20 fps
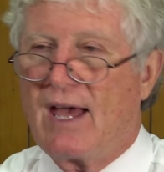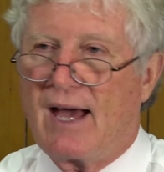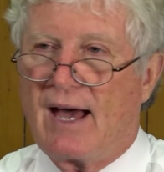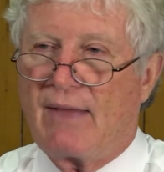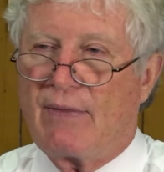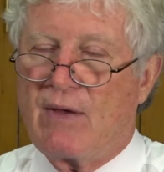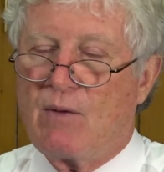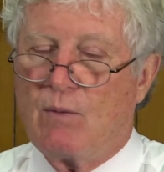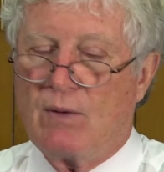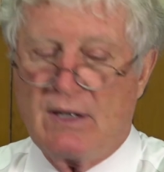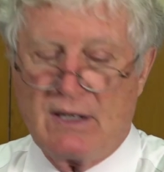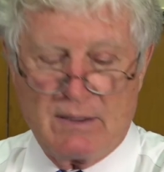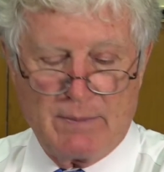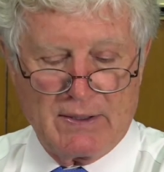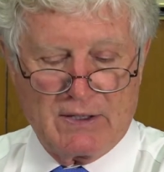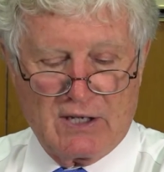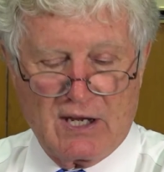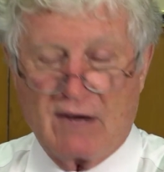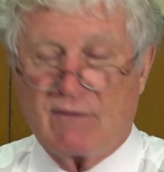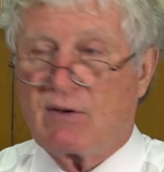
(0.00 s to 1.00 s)
I think we need to be
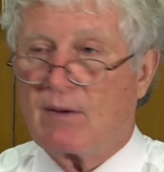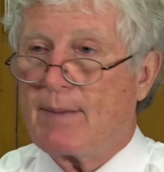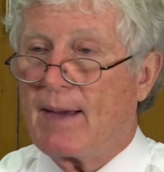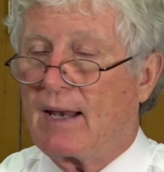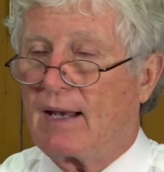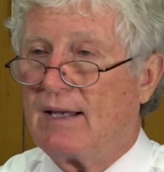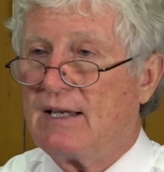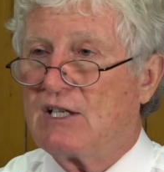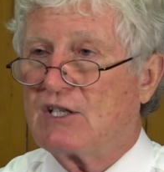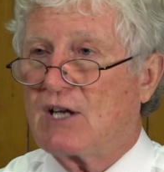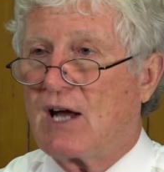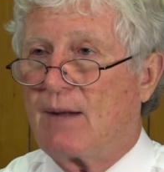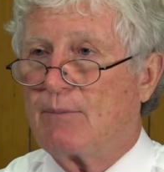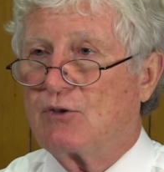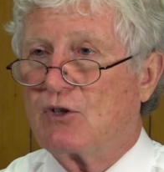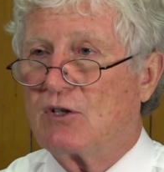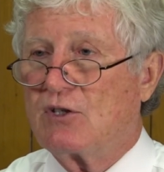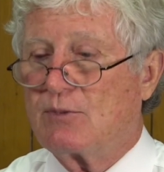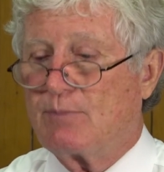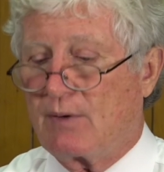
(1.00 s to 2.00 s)
careful about lease
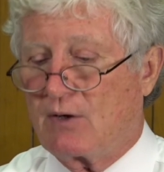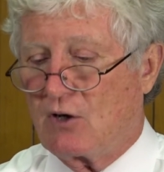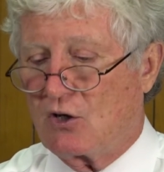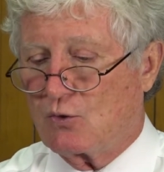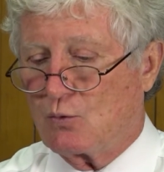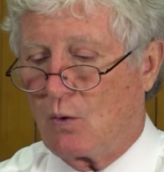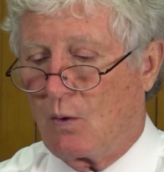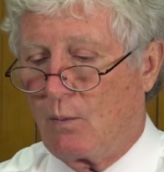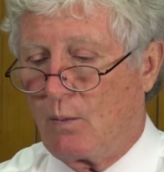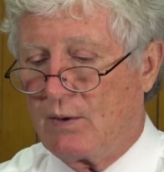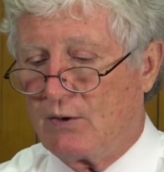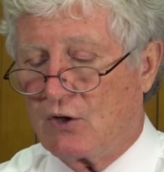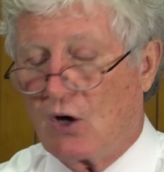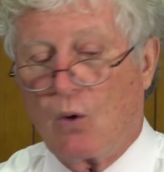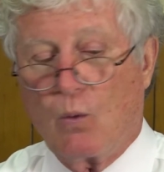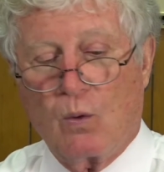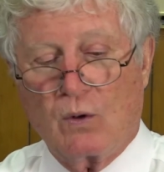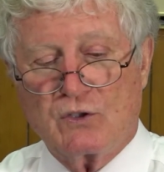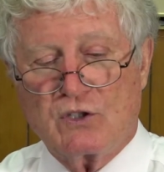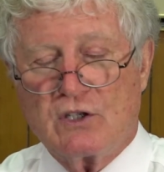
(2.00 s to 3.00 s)
options, because what we
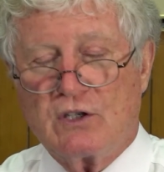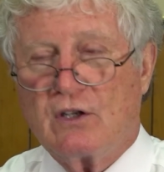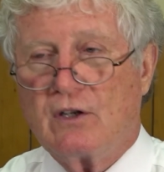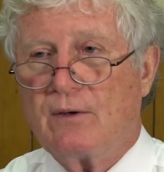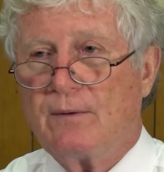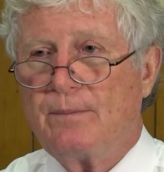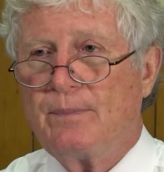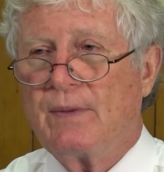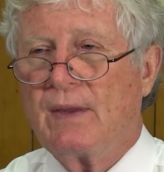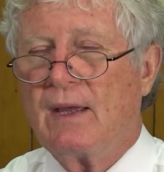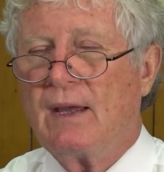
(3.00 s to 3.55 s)
don't want to do